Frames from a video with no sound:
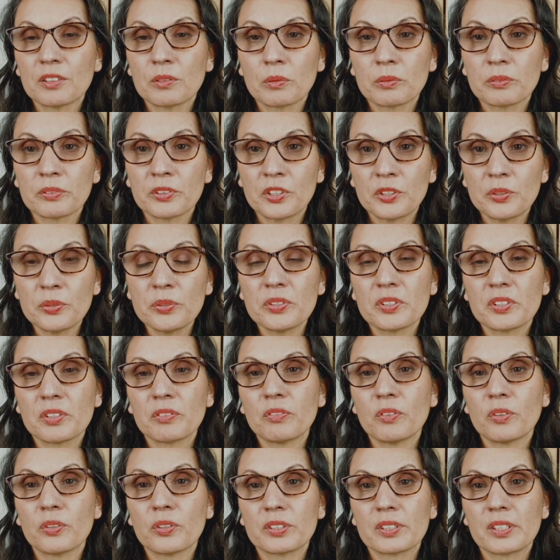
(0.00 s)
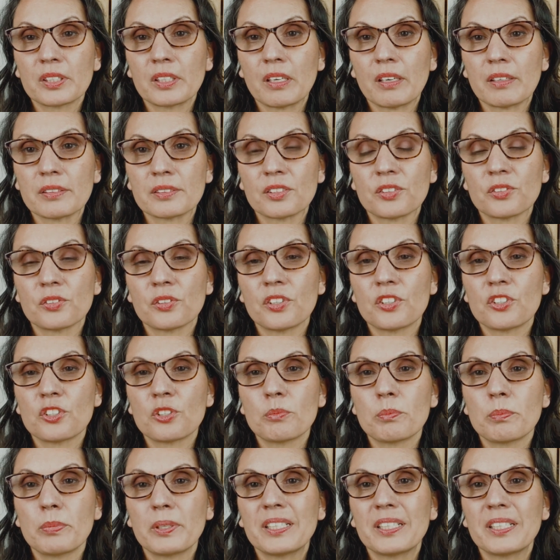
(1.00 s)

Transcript: It'll reduce their focus and concentration.